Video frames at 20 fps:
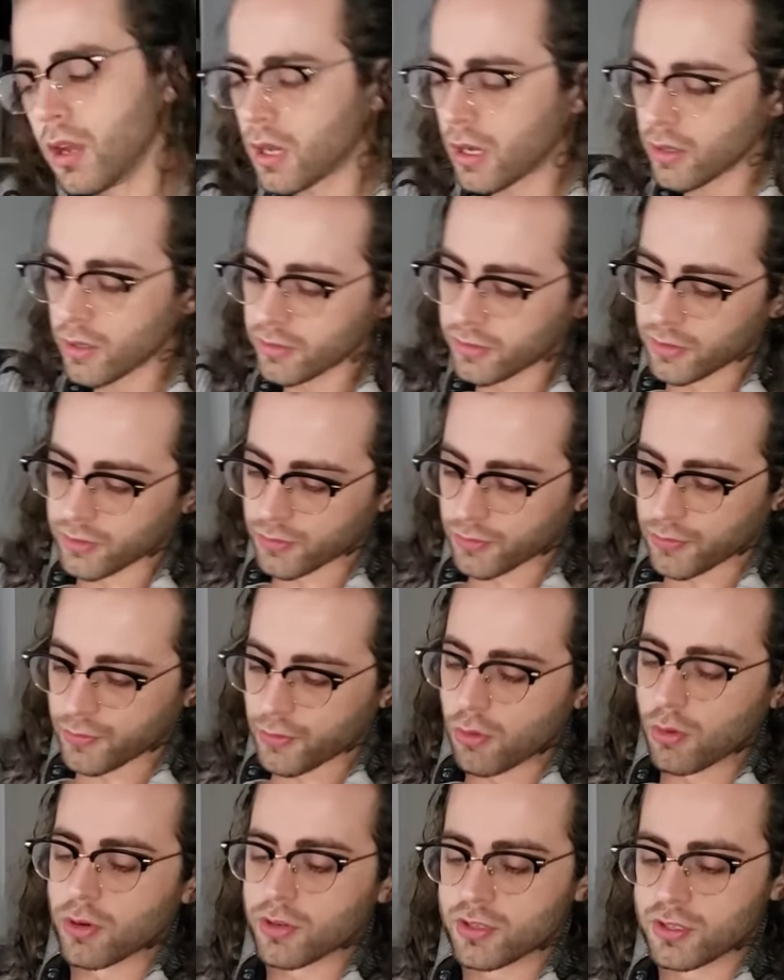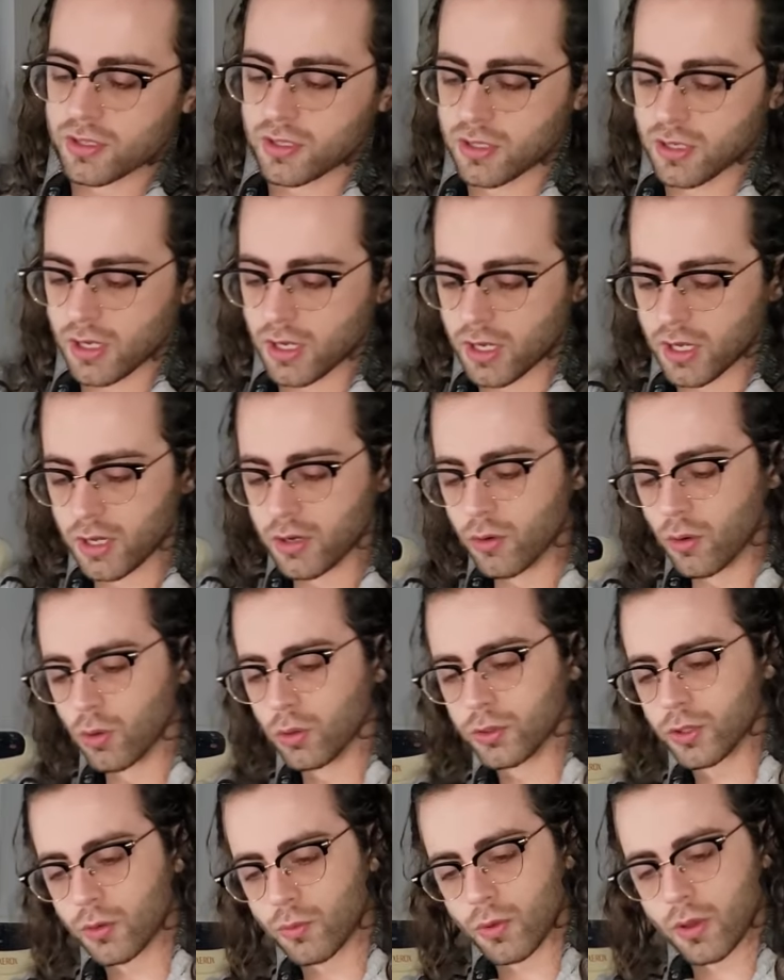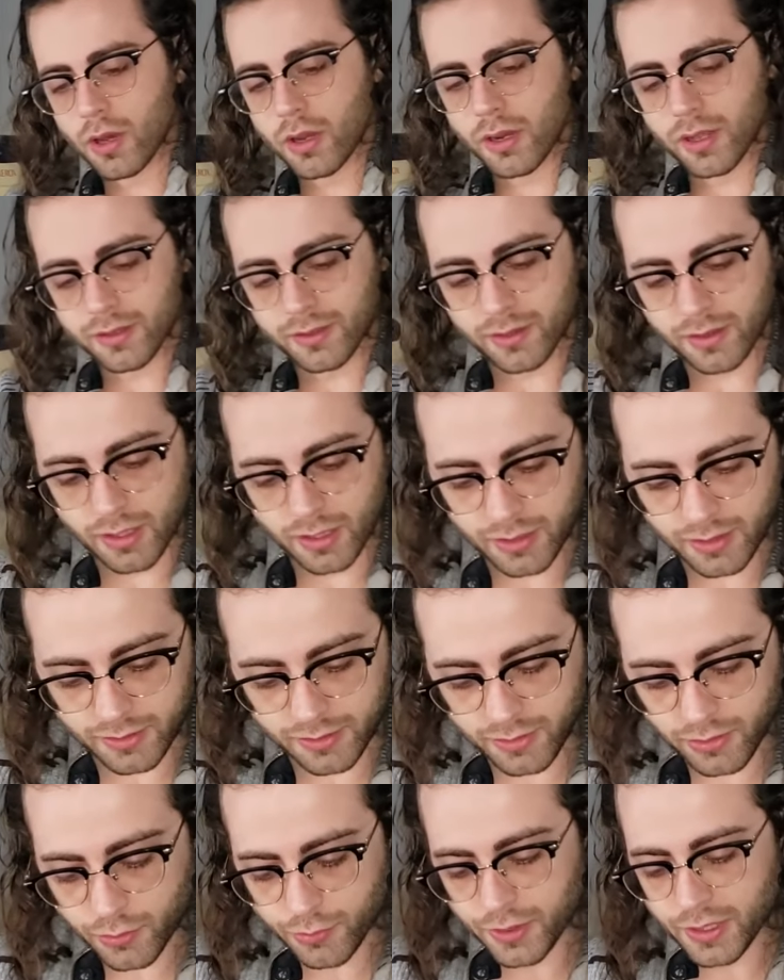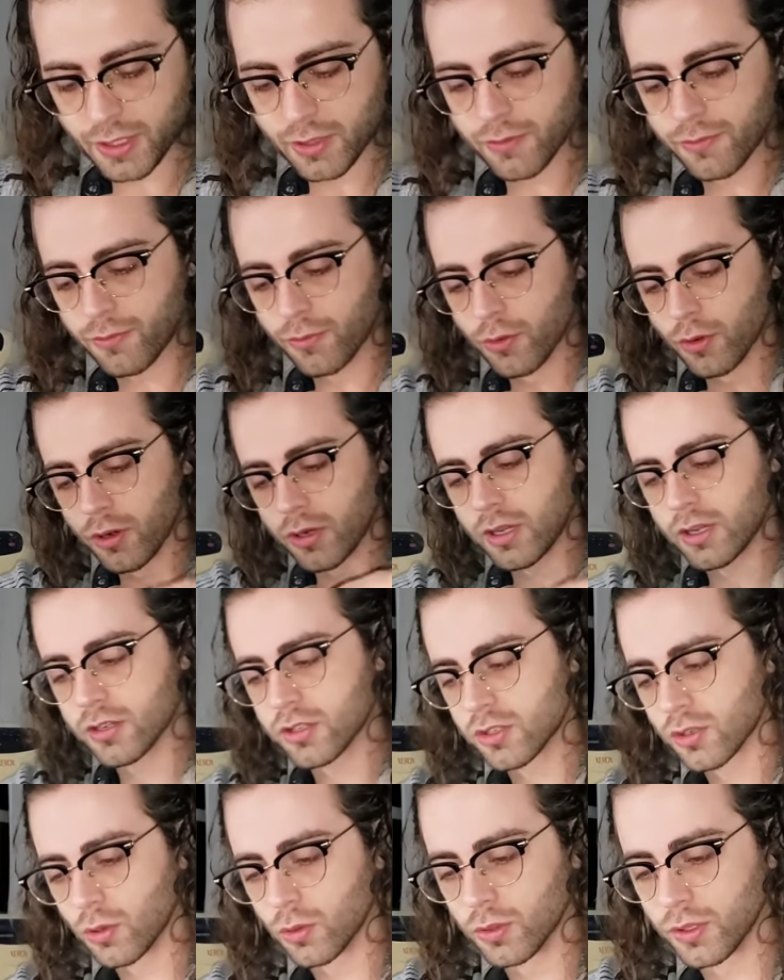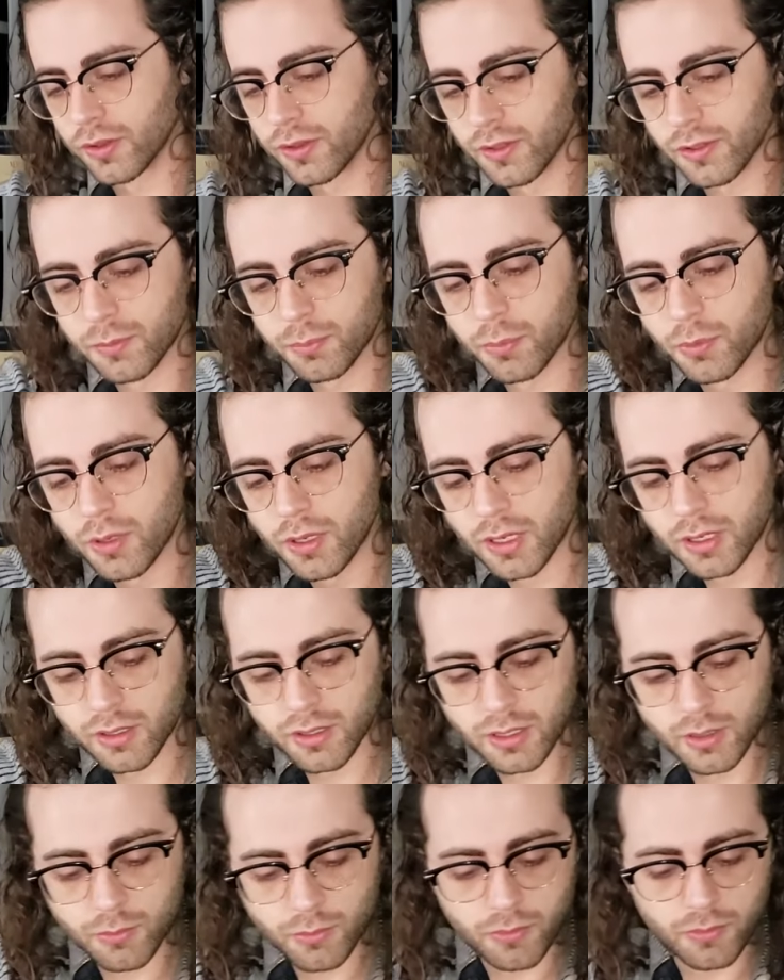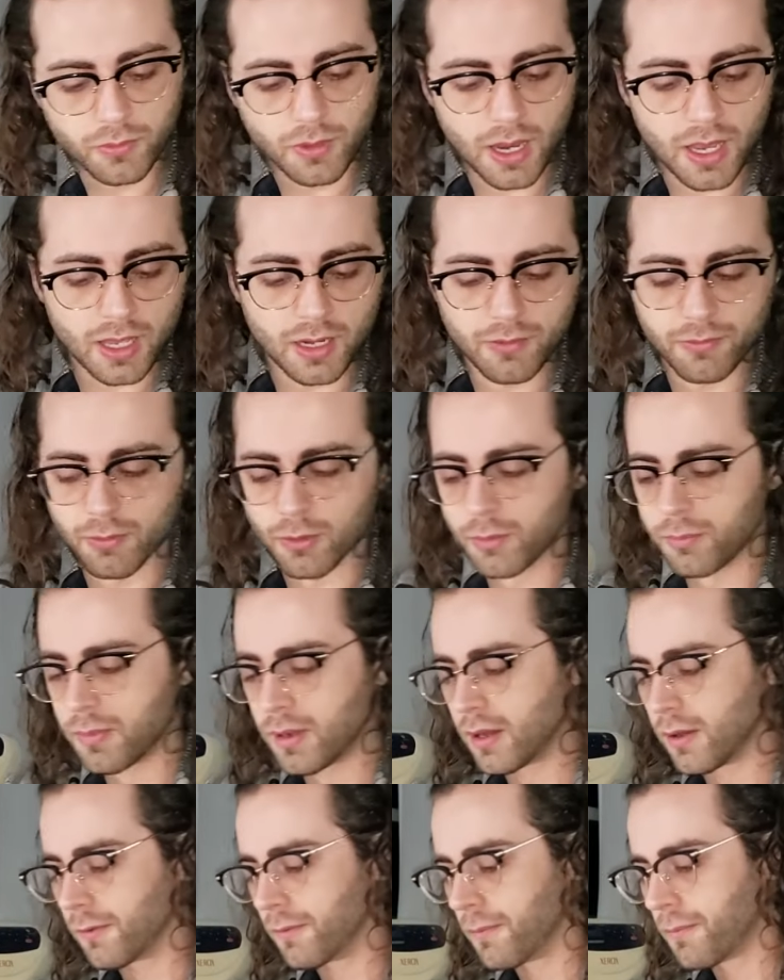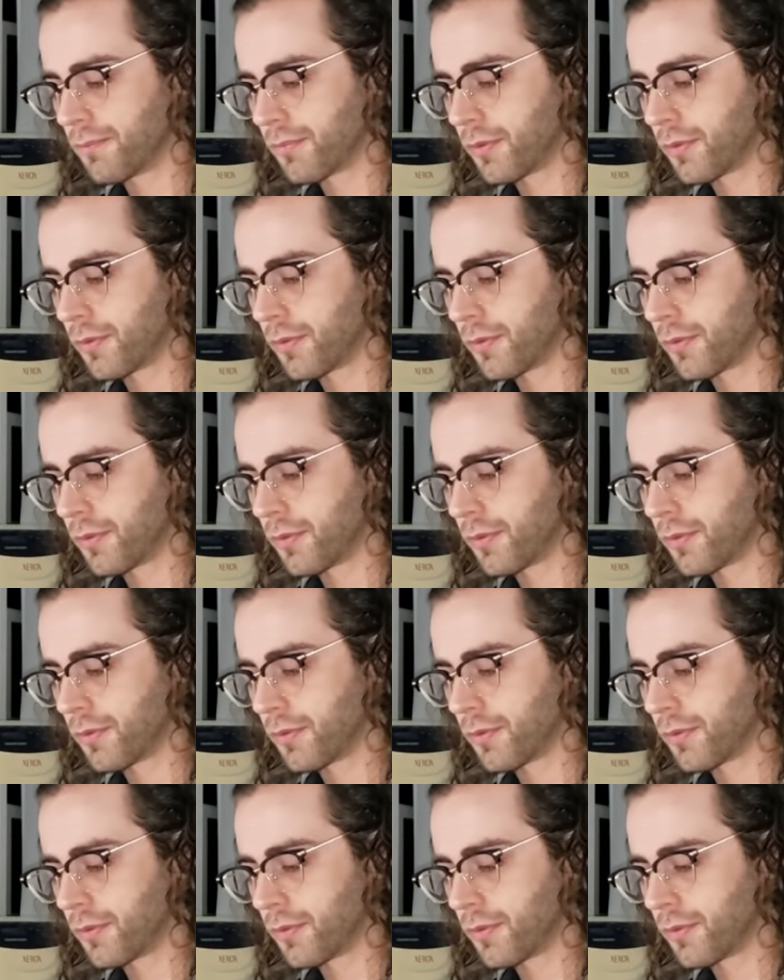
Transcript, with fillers: Well, this is of course an older one. I think it's three or four years old at this point. I think we've had it for about